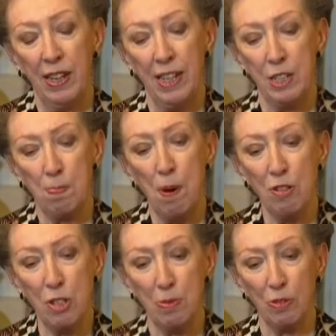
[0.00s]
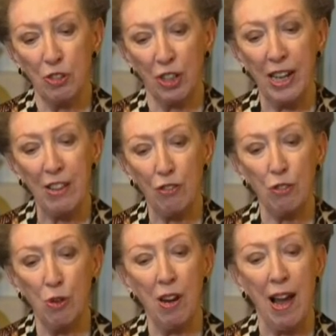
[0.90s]
it's possible to get
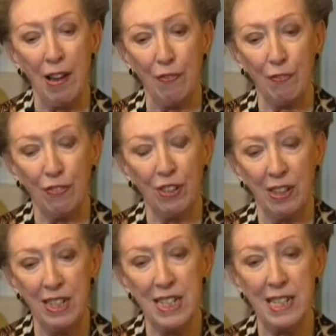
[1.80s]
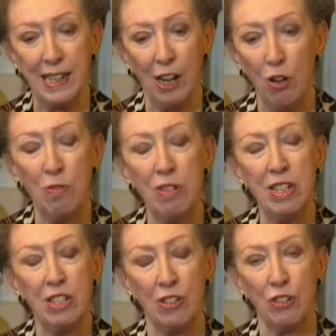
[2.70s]
through life listening only
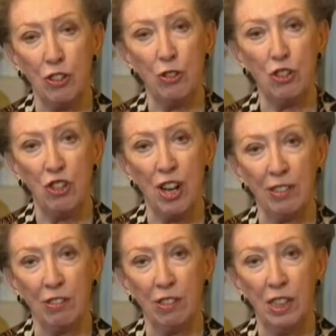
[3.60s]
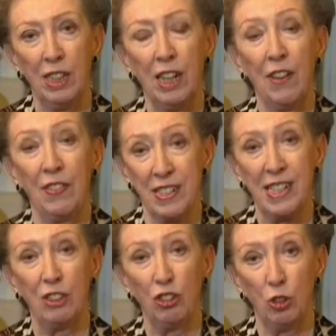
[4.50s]
to the news channel that
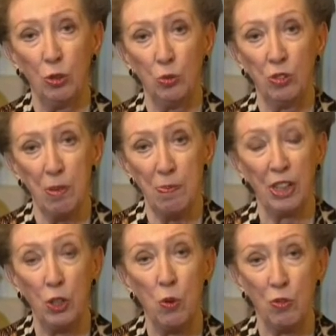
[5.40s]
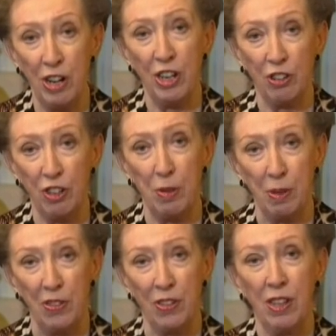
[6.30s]
tells you something you already agree
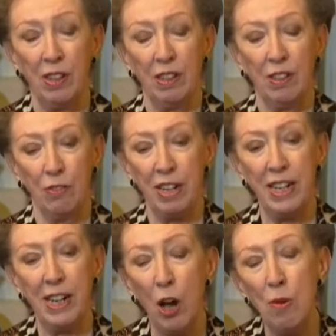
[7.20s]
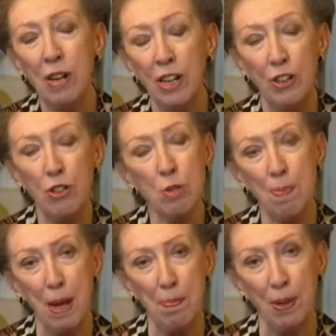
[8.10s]
with, reading only a
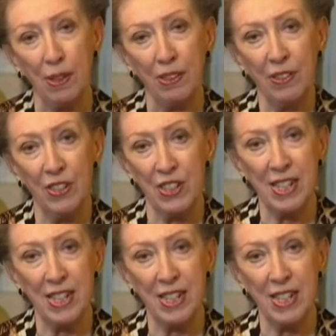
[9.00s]
newspaper that